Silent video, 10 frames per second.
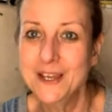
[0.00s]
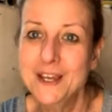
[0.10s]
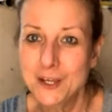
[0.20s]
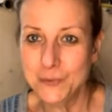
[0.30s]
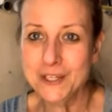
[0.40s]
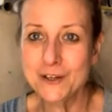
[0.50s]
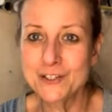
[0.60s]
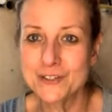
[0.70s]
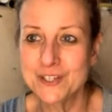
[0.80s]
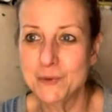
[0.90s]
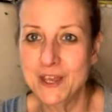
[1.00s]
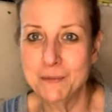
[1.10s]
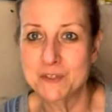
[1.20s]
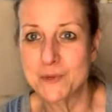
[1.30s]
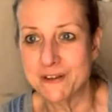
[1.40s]
We're going to see what
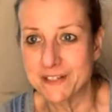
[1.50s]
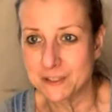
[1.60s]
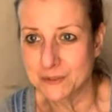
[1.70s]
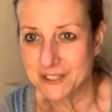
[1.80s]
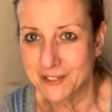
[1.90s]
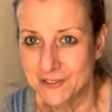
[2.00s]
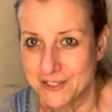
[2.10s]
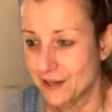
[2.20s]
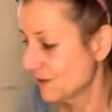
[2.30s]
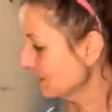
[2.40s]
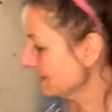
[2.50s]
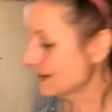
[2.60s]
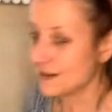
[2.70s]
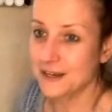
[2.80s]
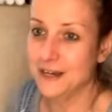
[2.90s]
happens when I do it. So
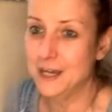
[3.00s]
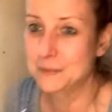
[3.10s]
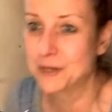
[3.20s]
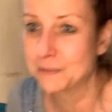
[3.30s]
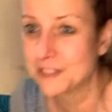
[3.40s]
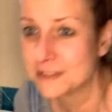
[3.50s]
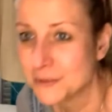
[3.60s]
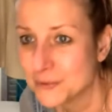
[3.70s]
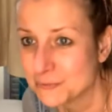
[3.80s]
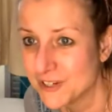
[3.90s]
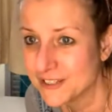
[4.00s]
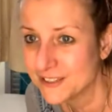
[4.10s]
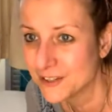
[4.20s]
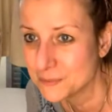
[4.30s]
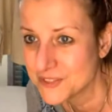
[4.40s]
I probably do it right
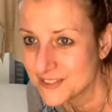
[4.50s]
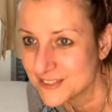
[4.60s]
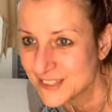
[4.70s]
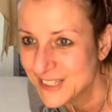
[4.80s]
the opposite.